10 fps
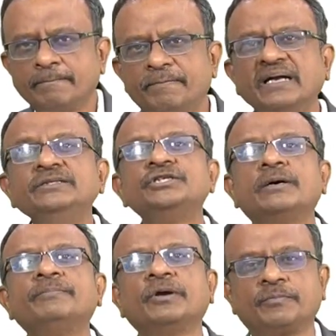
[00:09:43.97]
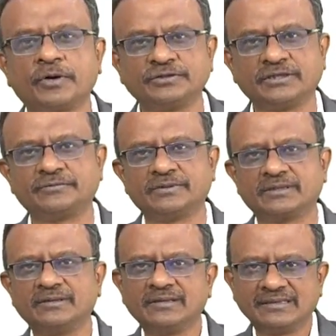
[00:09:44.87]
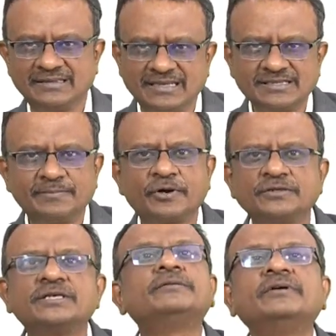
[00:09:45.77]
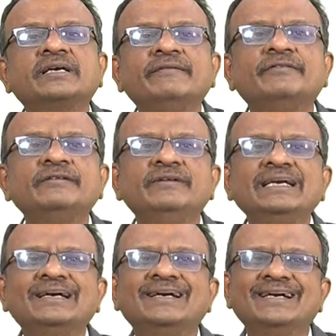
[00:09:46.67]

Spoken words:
bunch up your project work. There is a project work every week.